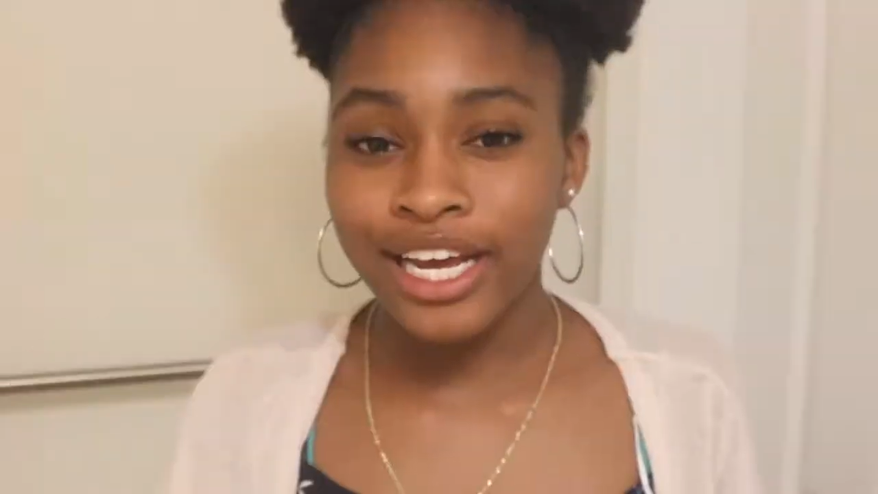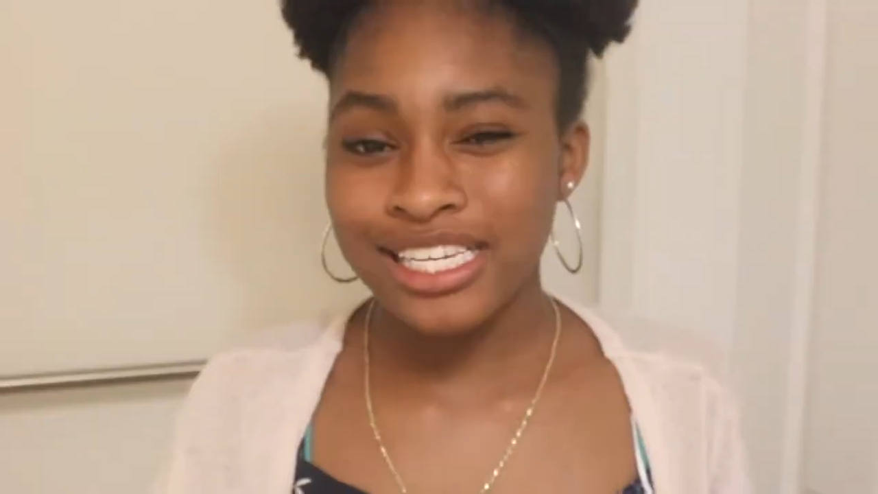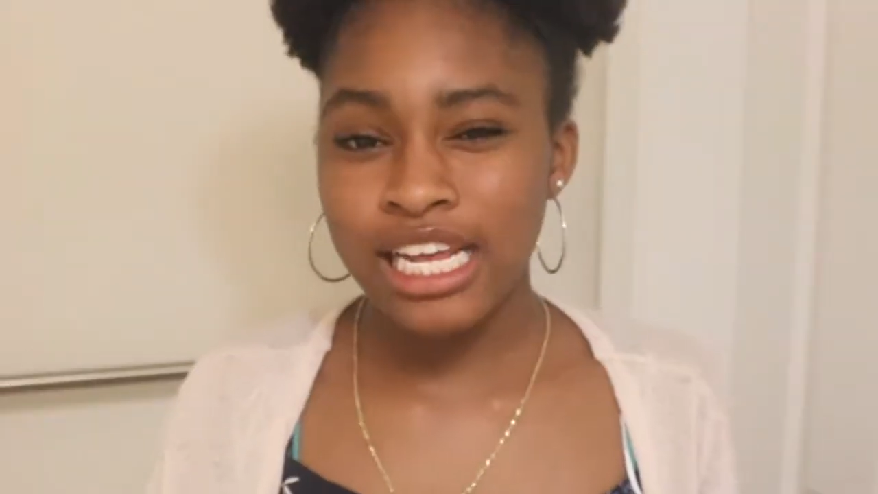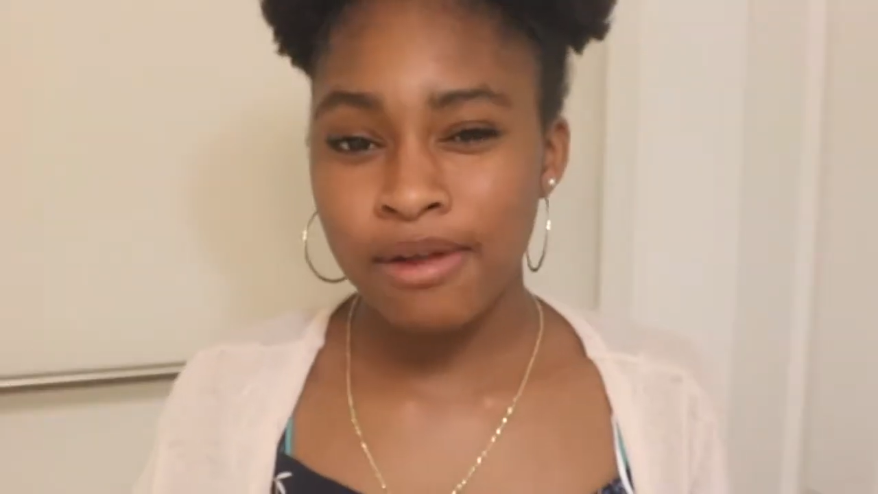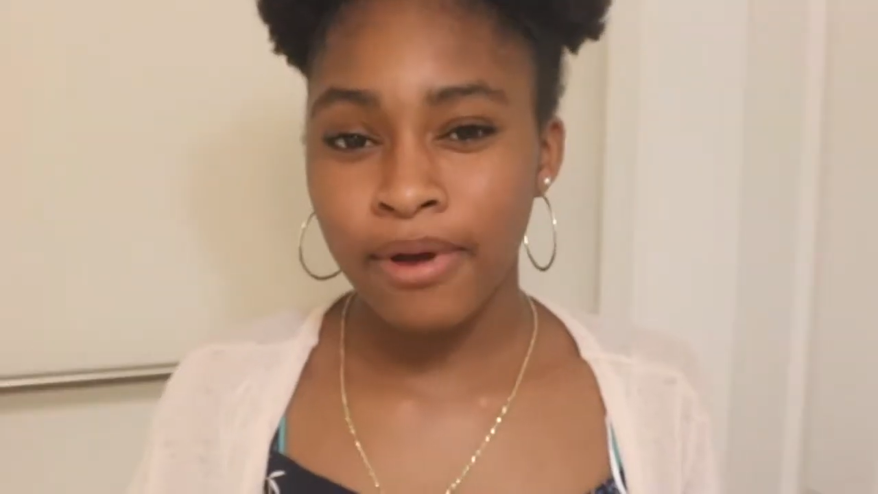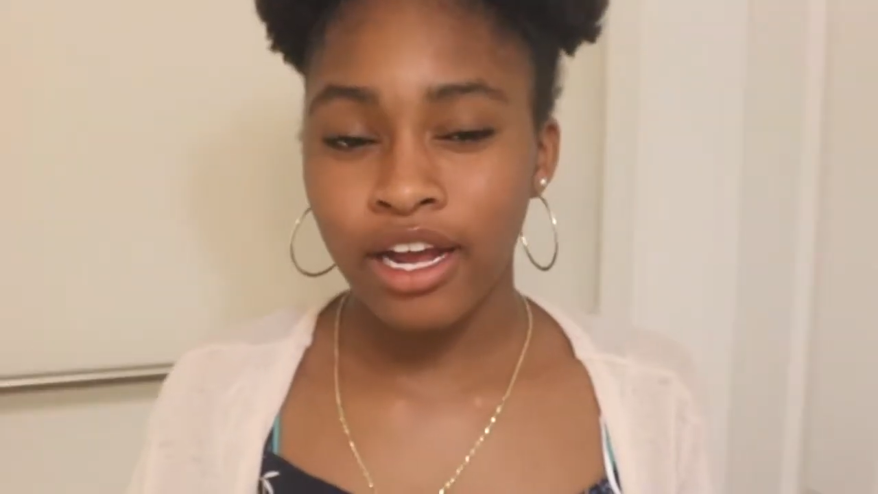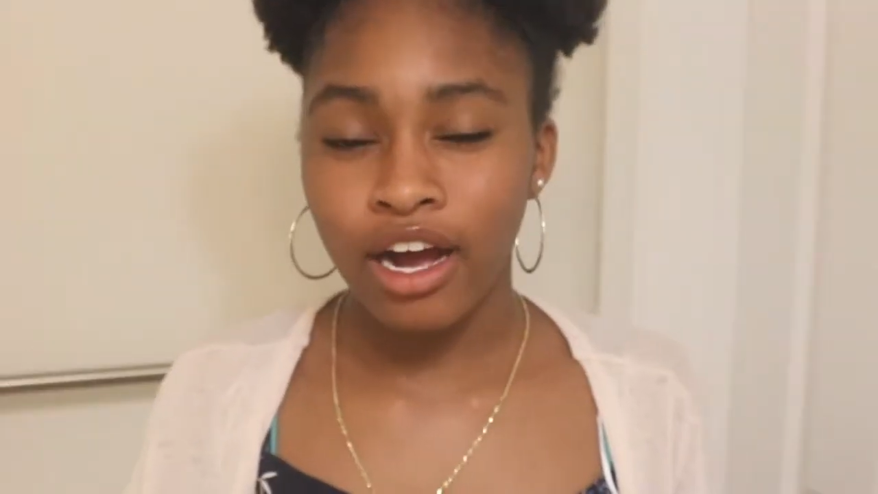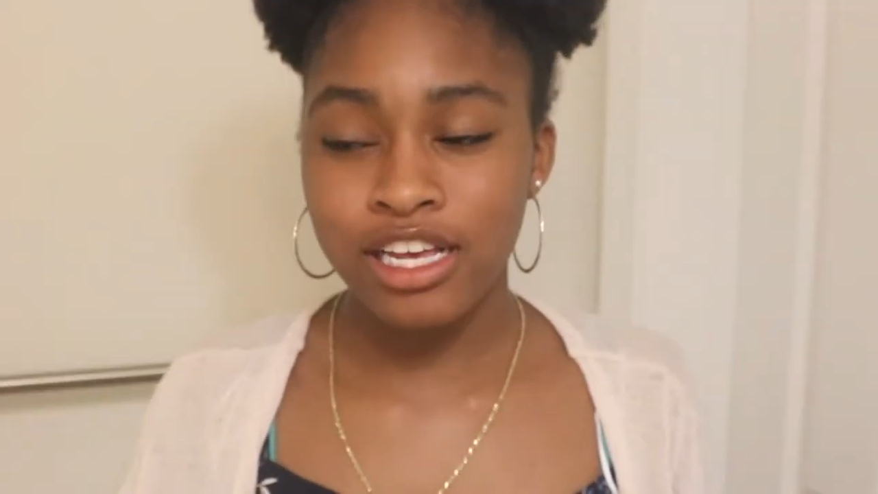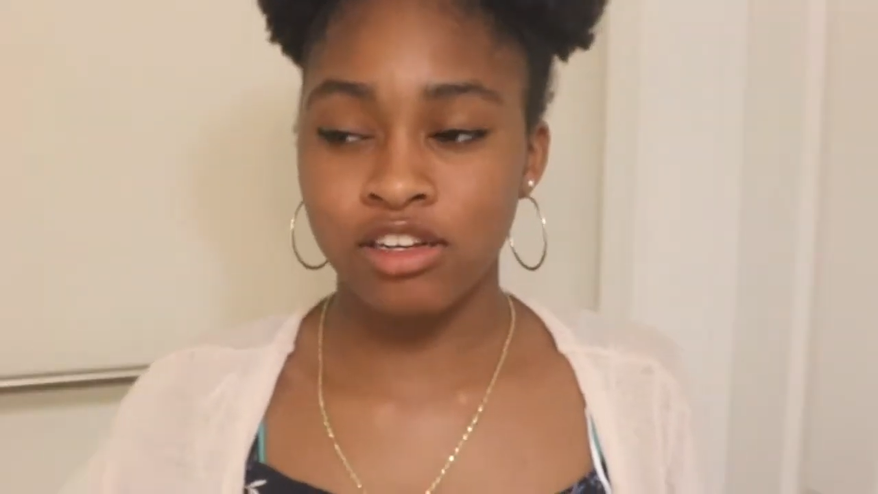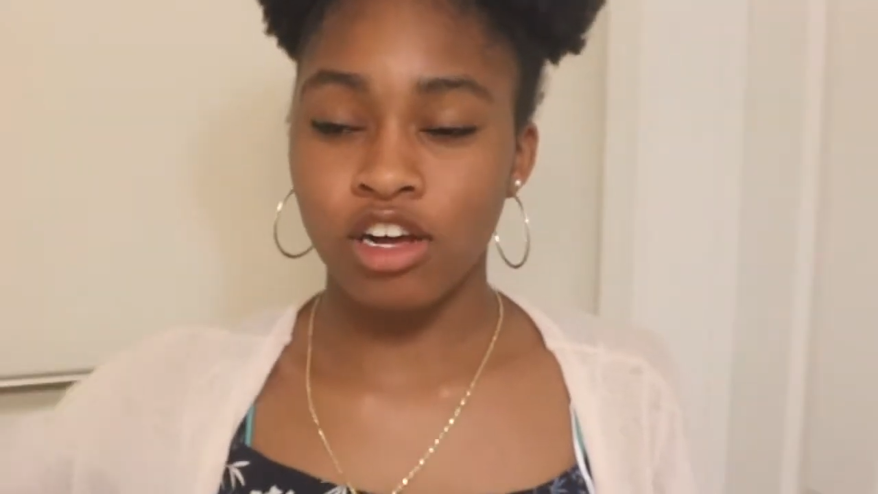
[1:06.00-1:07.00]
next item I
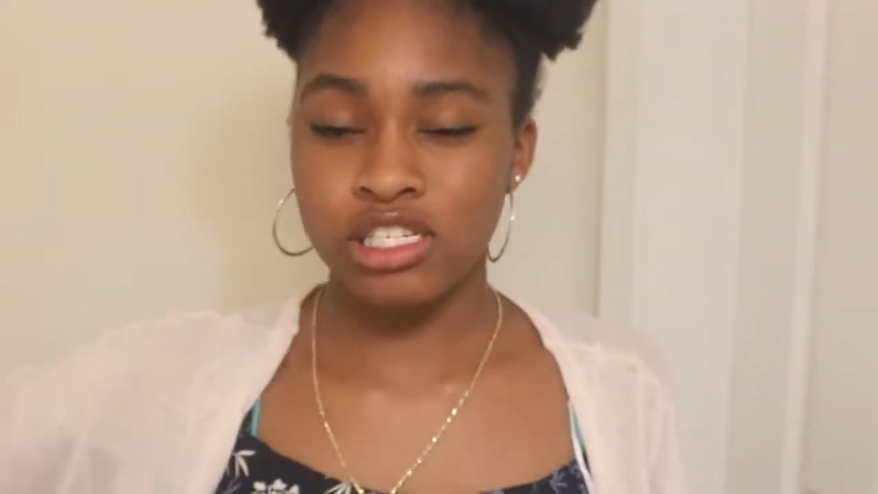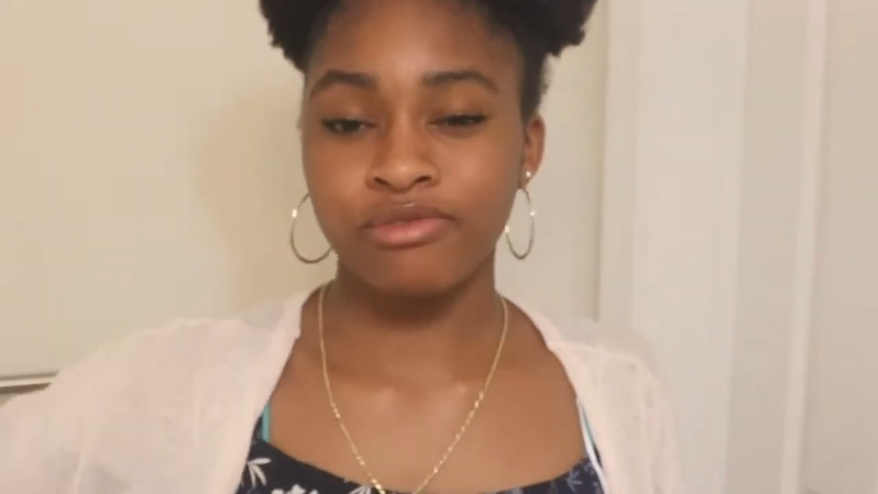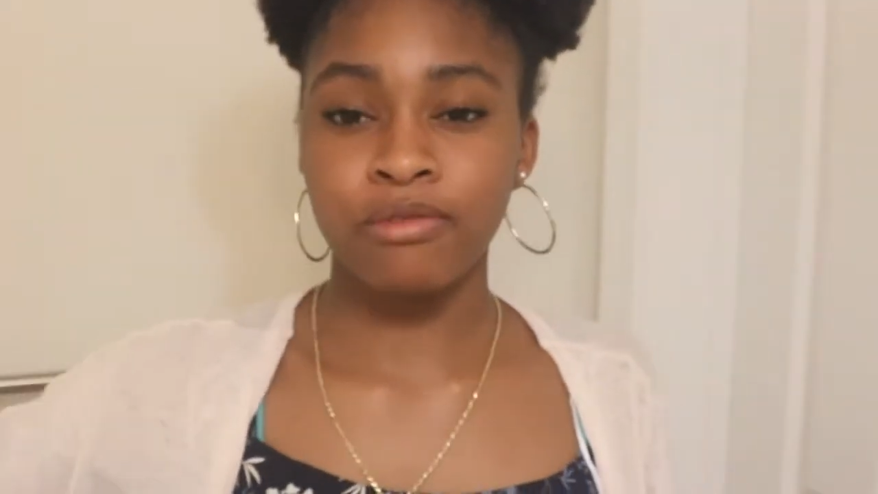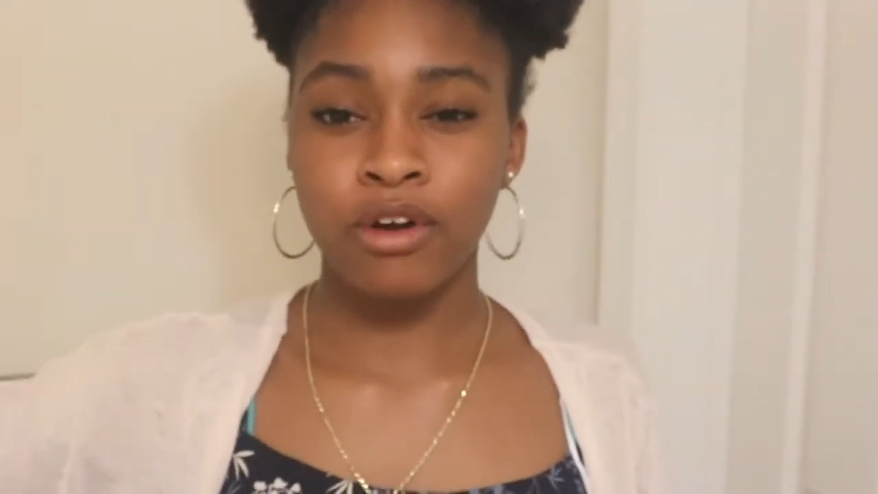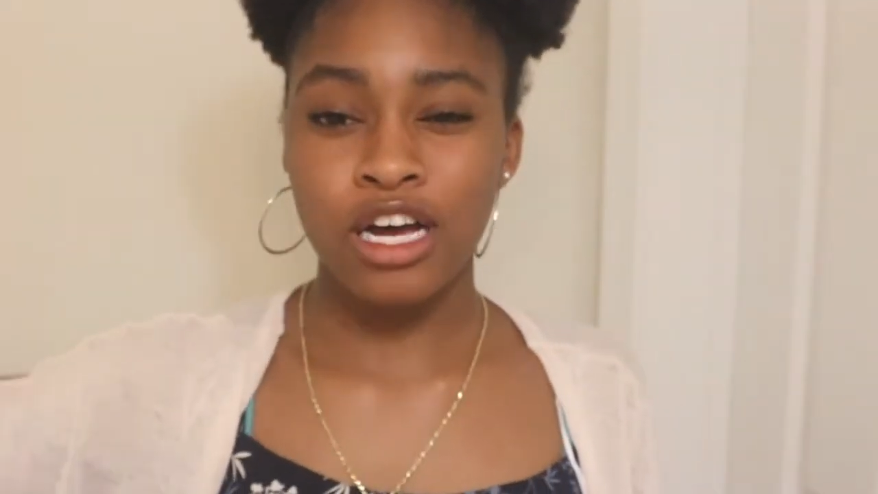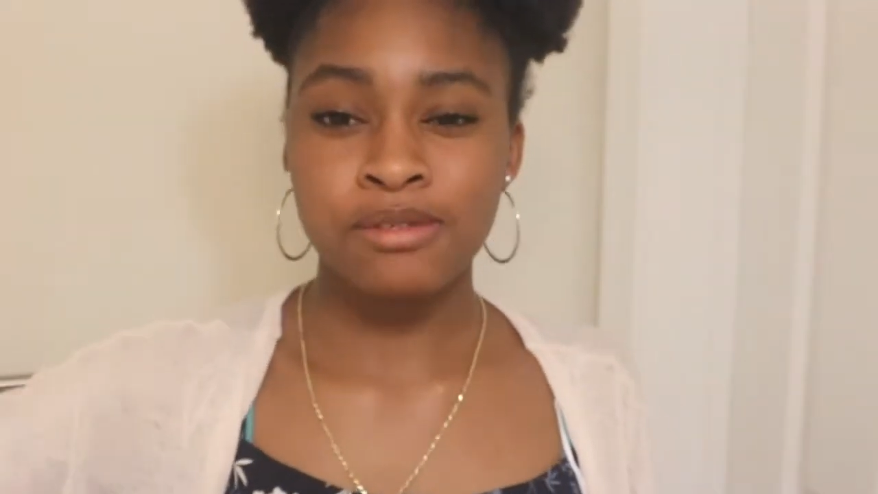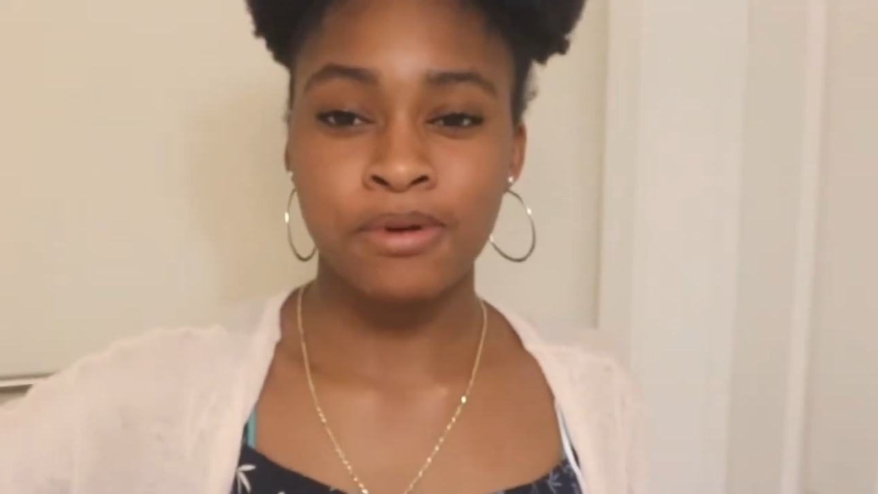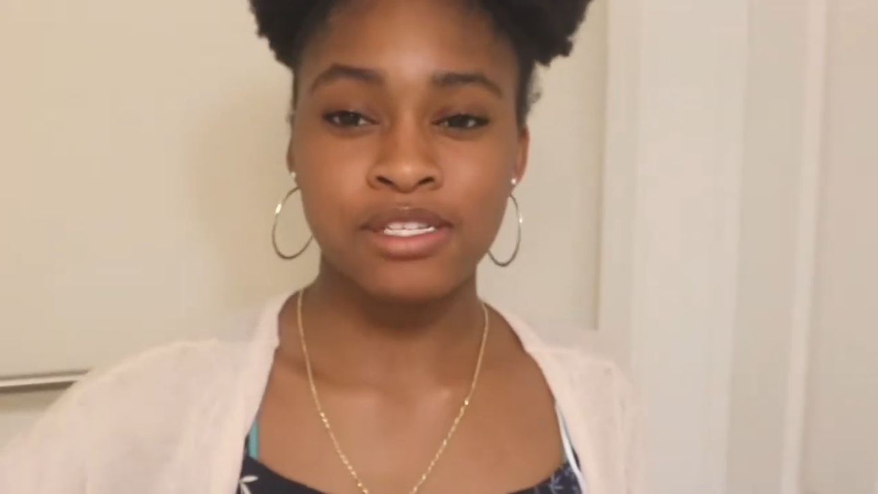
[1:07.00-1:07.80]
got is also from Ross,